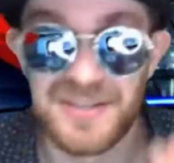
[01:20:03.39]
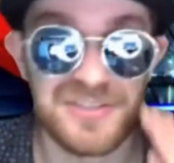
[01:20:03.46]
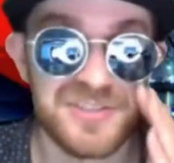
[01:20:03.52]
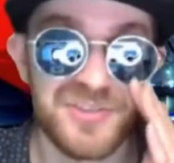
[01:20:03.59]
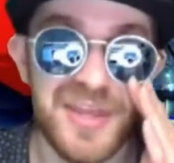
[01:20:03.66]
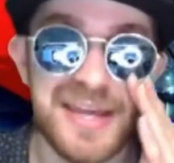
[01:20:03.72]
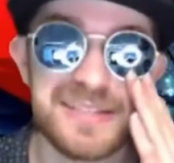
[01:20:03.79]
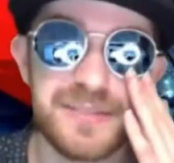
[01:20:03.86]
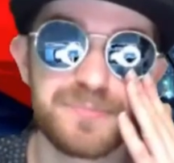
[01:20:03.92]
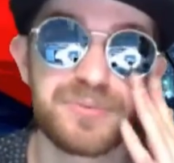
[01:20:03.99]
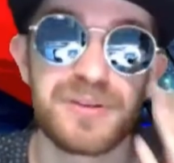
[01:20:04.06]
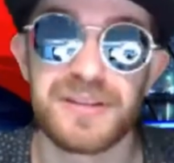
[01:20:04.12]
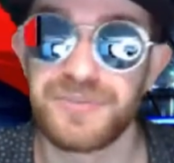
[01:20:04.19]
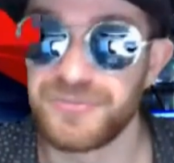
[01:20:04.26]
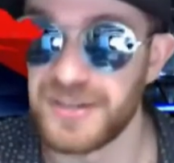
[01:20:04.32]
So that's a
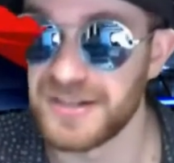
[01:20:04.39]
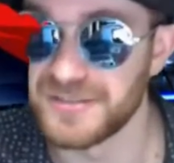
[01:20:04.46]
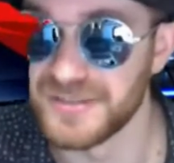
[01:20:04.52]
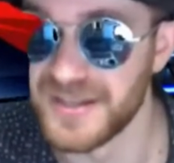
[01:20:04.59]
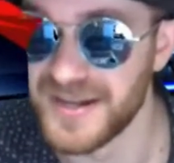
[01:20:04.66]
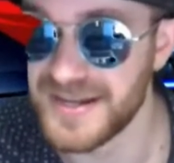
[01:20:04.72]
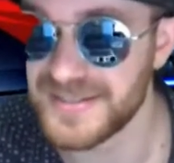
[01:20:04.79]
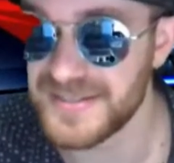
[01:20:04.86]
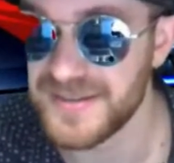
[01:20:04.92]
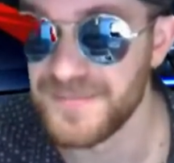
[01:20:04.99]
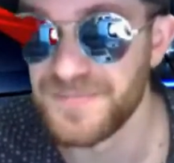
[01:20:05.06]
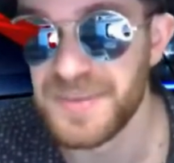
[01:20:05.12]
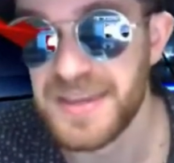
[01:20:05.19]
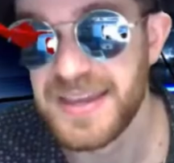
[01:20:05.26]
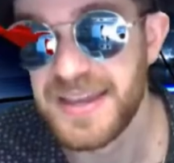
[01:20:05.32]
pretty fair loss
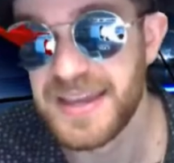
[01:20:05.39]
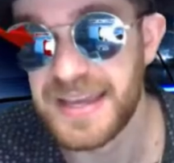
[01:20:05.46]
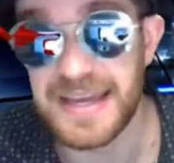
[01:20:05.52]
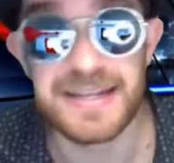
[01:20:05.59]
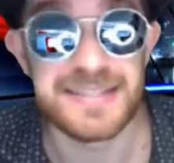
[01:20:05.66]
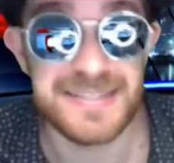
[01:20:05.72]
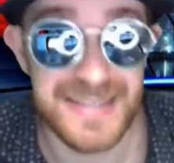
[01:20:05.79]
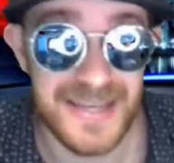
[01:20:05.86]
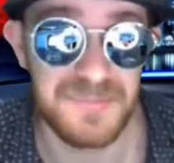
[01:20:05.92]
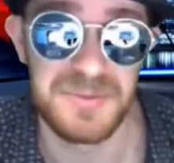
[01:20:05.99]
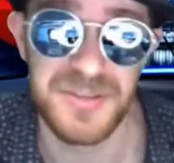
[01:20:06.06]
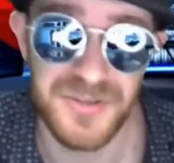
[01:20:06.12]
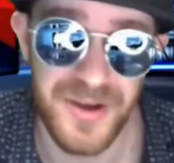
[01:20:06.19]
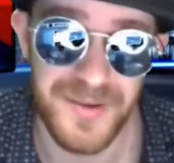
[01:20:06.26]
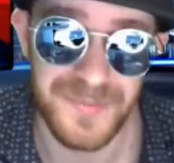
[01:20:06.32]
in his
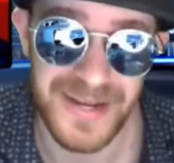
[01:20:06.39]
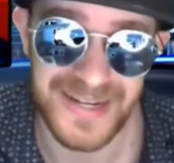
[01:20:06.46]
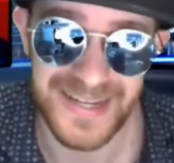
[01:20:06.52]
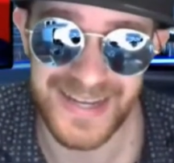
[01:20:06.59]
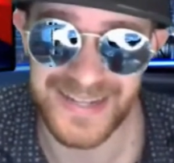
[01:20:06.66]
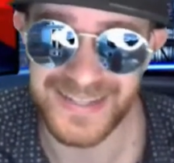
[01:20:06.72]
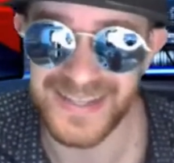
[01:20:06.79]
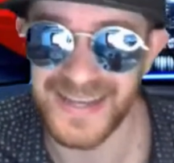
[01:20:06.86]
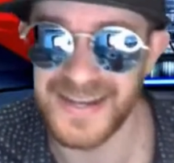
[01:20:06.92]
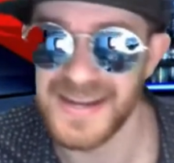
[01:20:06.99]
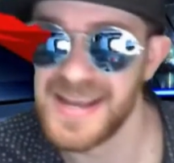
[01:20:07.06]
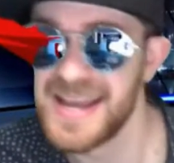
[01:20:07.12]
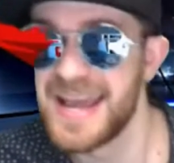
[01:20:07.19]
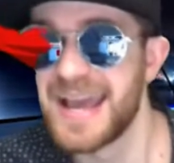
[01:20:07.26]
debut, I might add again.